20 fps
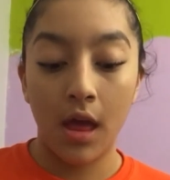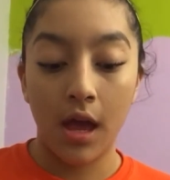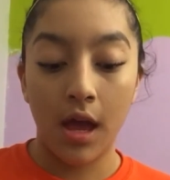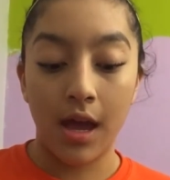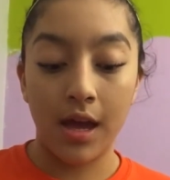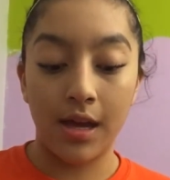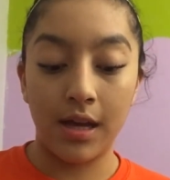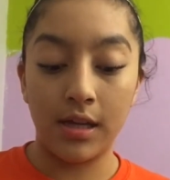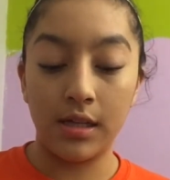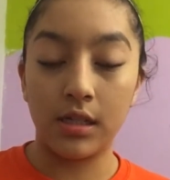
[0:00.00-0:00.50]

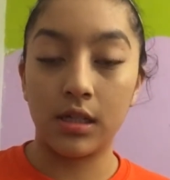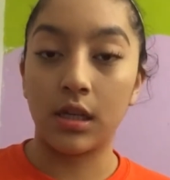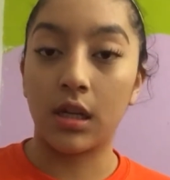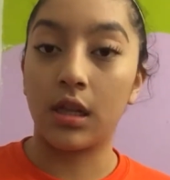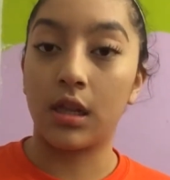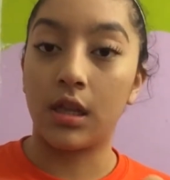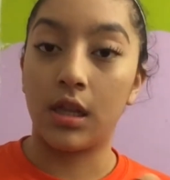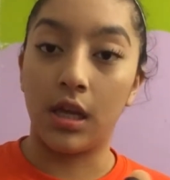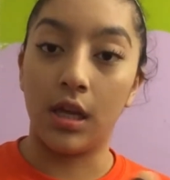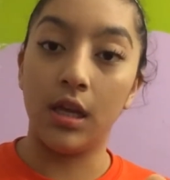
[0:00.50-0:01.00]
And
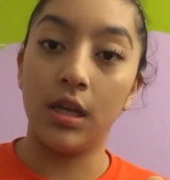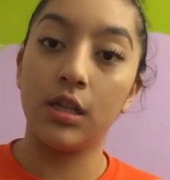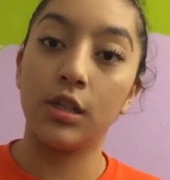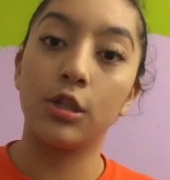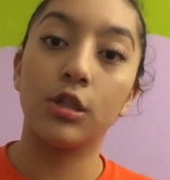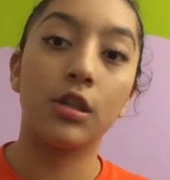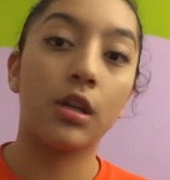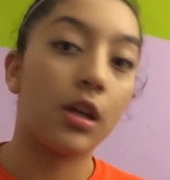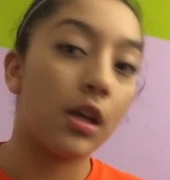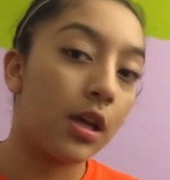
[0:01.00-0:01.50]

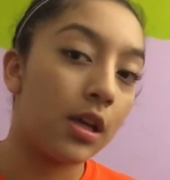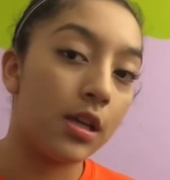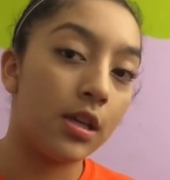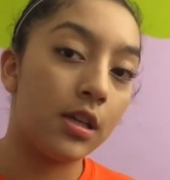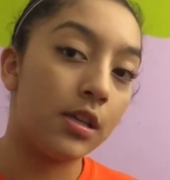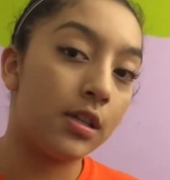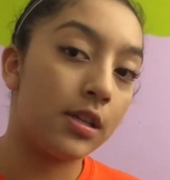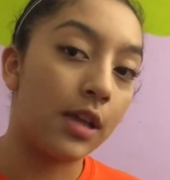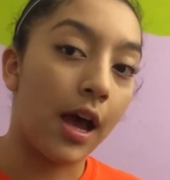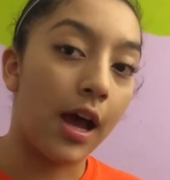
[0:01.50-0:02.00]
this is